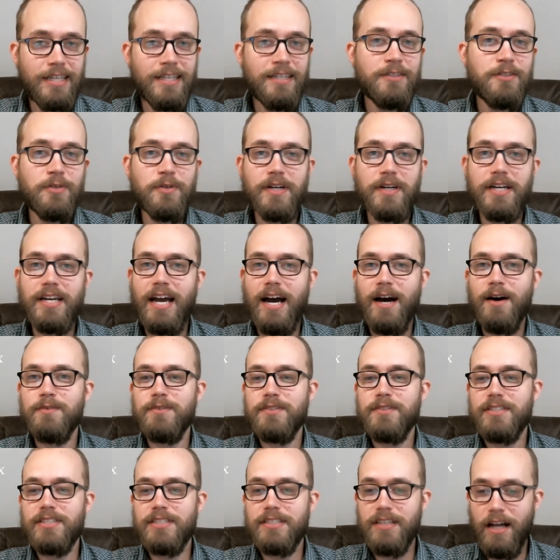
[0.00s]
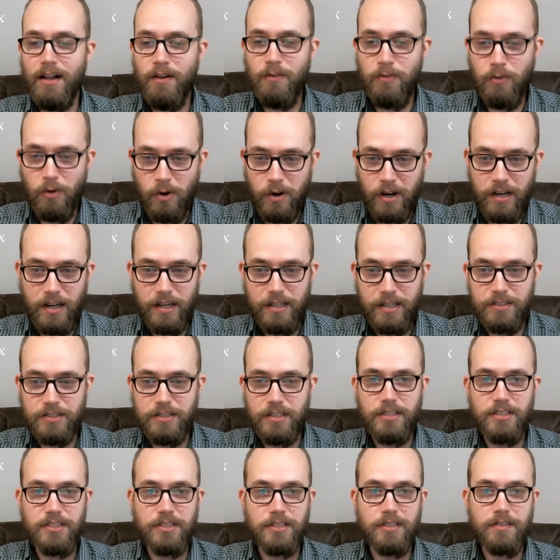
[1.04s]
account
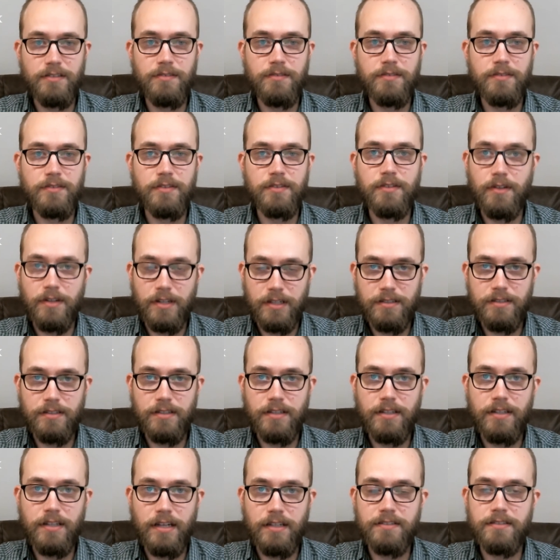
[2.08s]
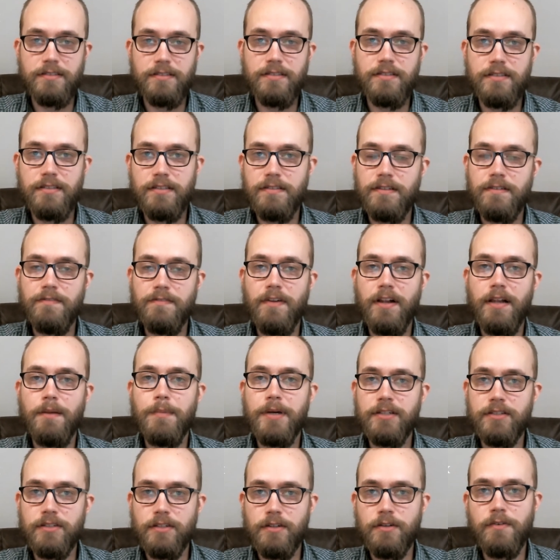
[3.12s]
self-organization," so that's
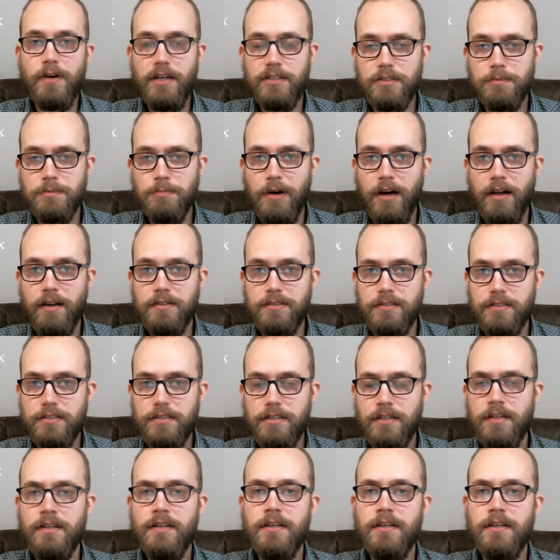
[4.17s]
developmental arrest models,